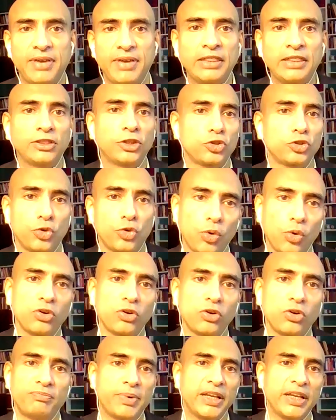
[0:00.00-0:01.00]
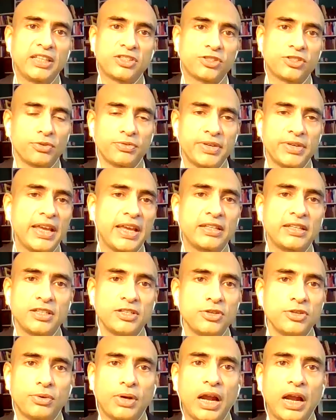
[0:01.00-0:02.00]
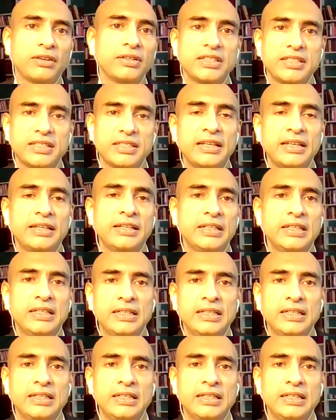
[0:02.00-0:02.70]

and the talk of BRICS to create a new currency